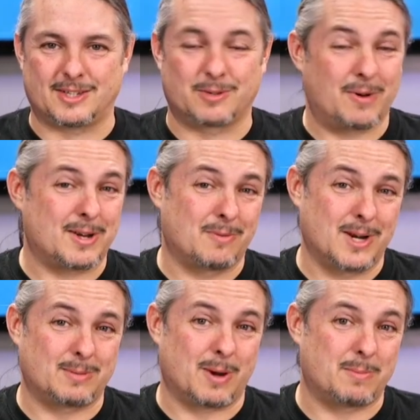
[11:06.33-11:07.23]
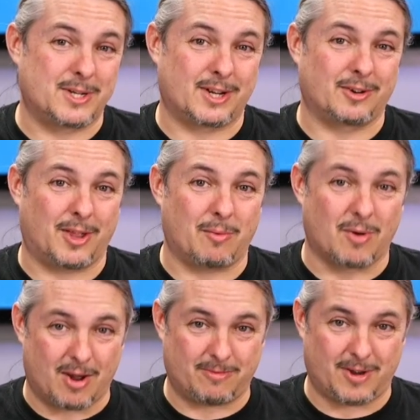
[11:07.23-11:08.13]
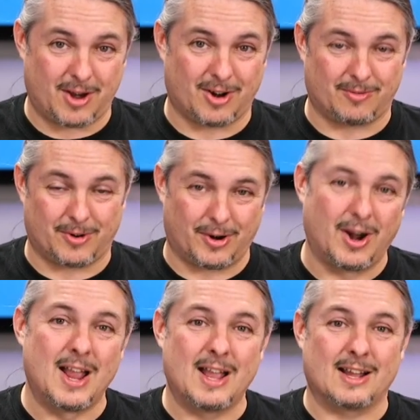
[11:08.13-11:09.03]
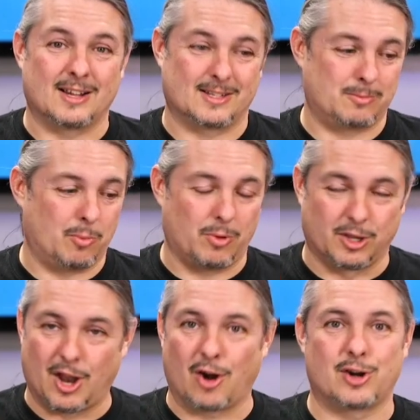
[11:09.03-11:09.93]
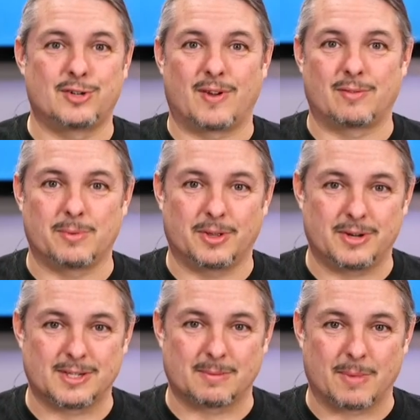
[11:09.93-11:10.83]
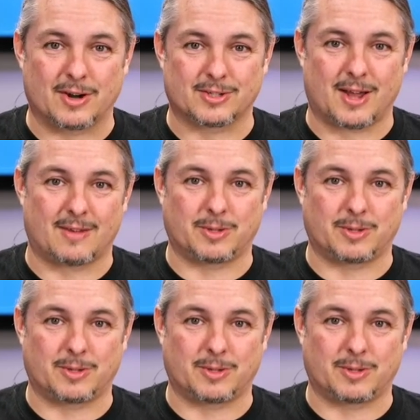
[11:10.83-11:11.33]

And 2020 has been a particularly rough year for uh, large vulnerabilities in Microsoft.